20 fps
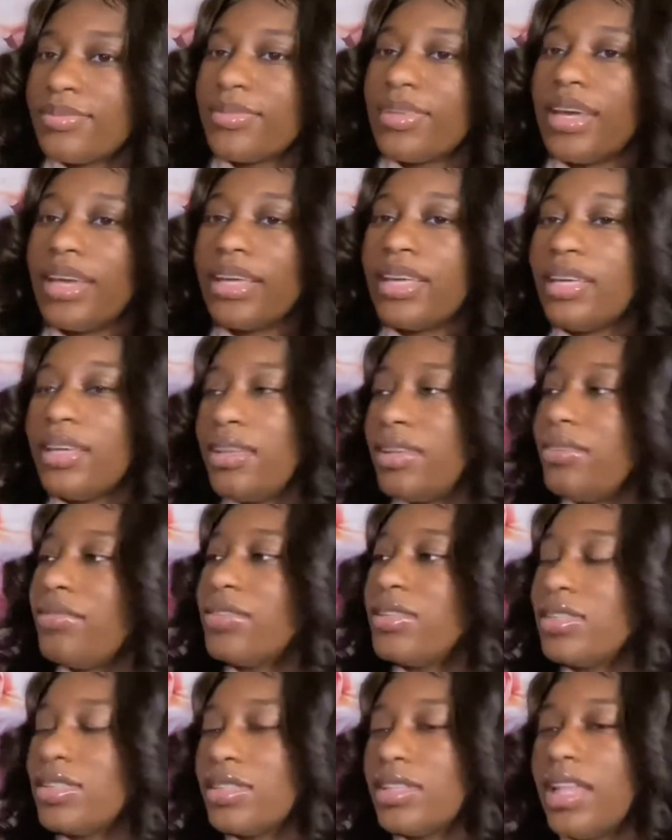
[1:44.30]
can't
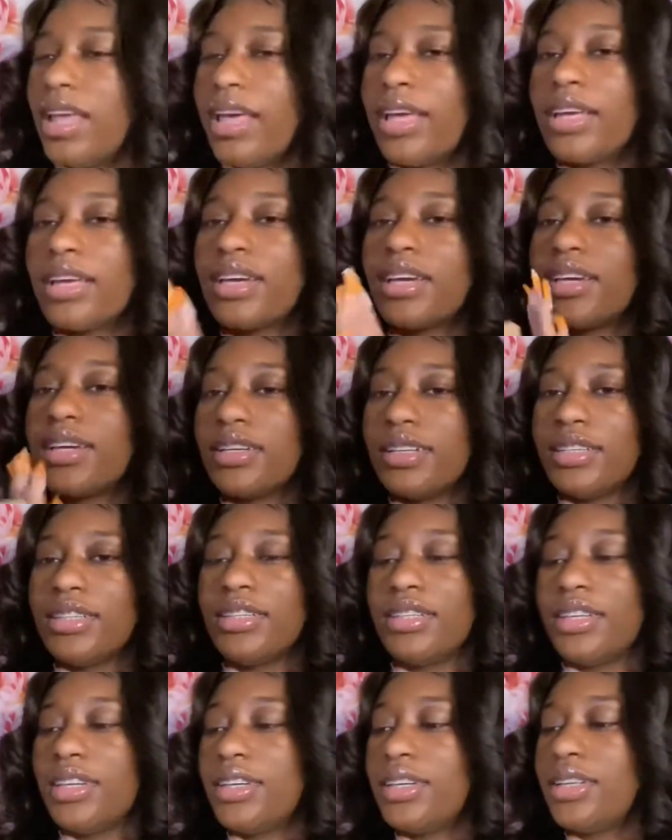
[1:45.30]
even like
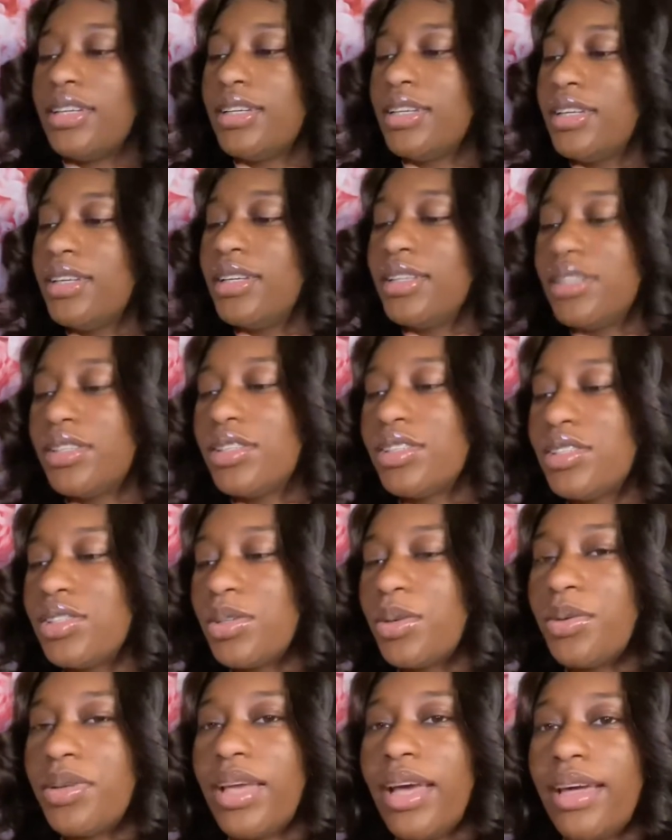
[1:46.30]

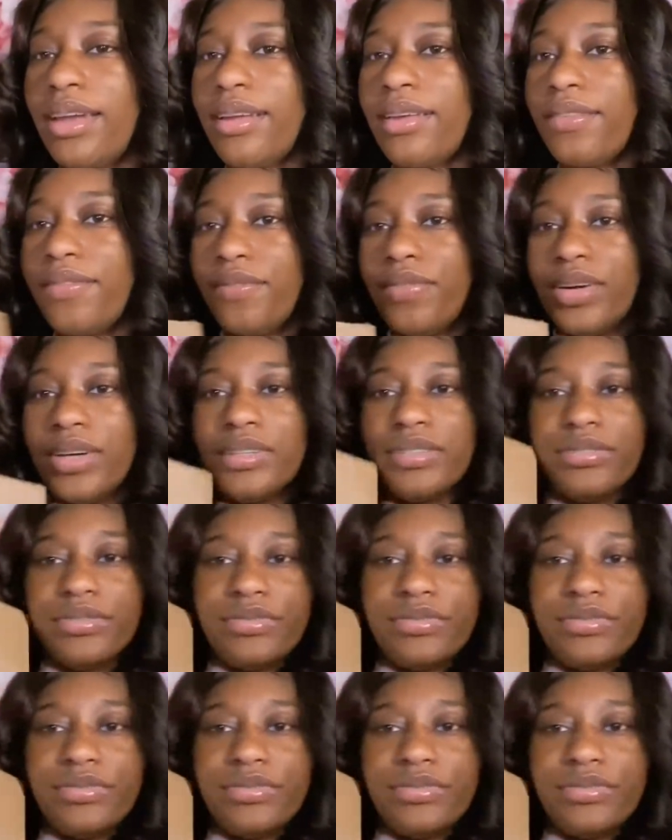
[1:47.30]
show y'all the info.